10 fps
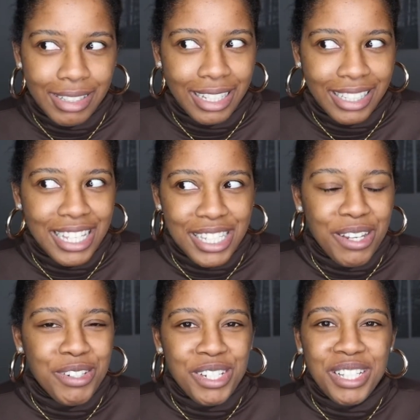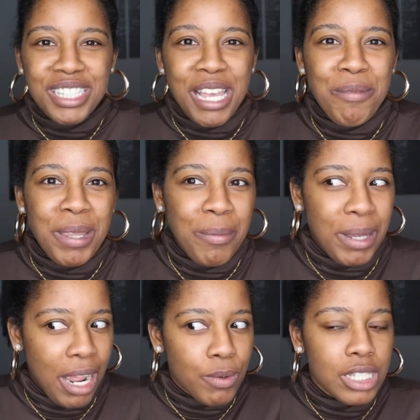Like that's how she looked at me,
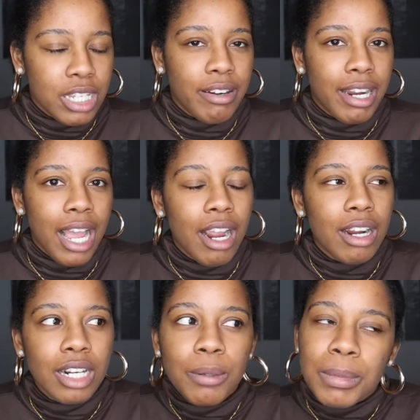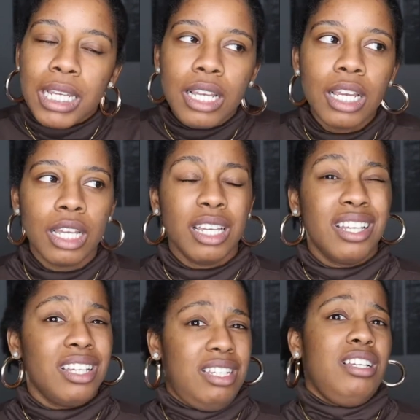but I was staring at her and I'm like,
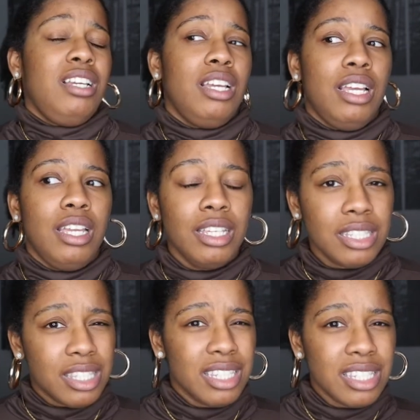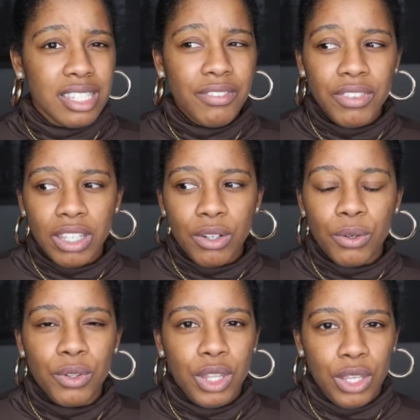is this the
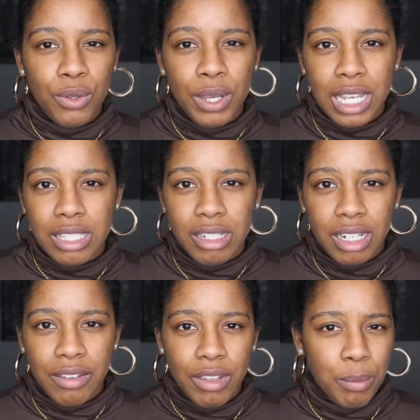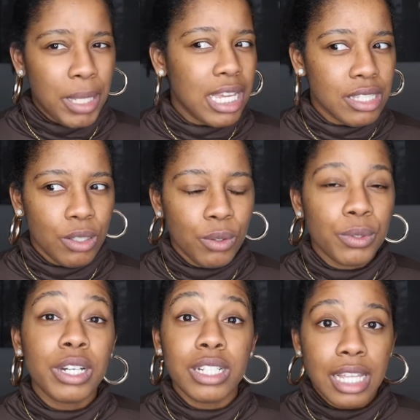vehicle that you guys are giving me as a
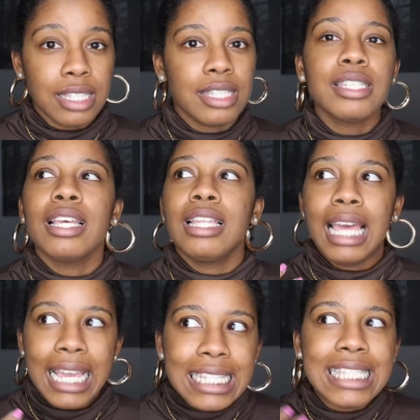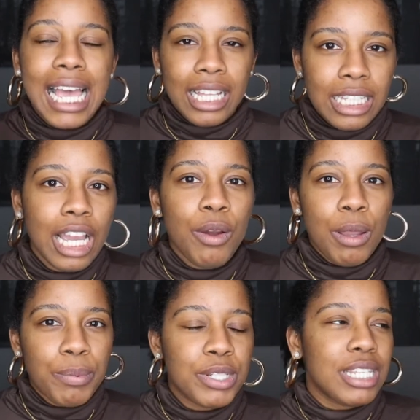loaner? And that's exactly how
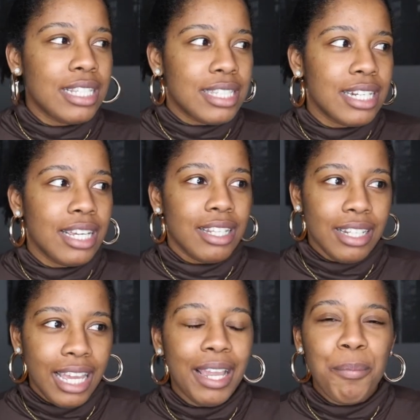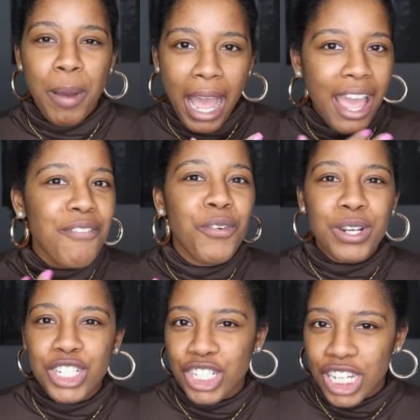I presented it. Like my
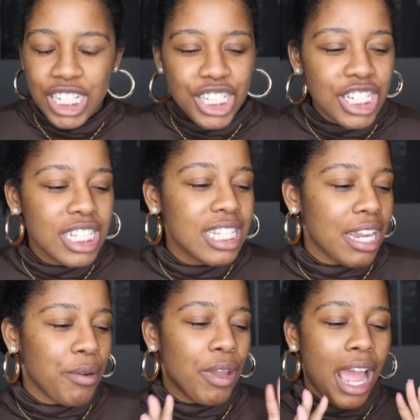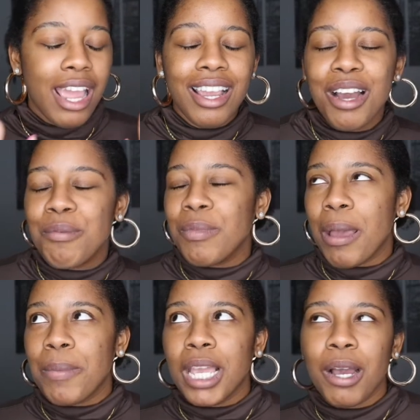voice changes. I, I come,
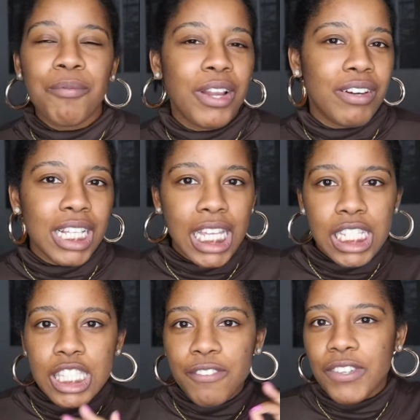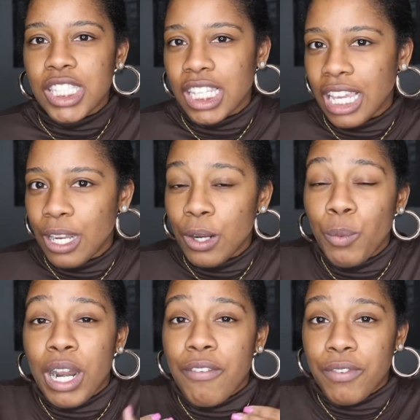I become very like sophisticated
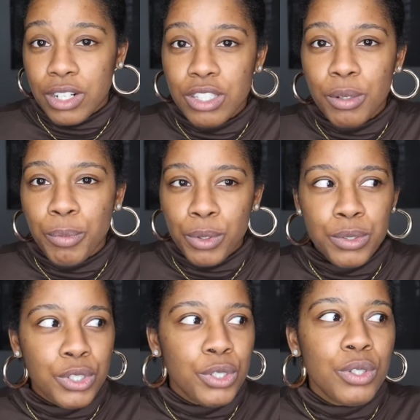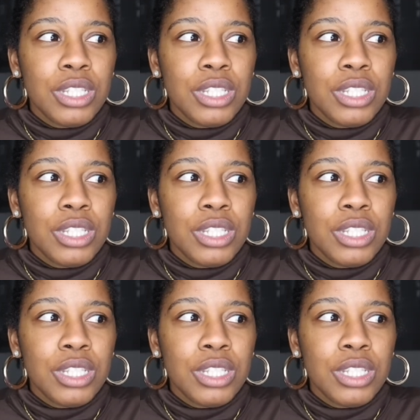when I first approach you.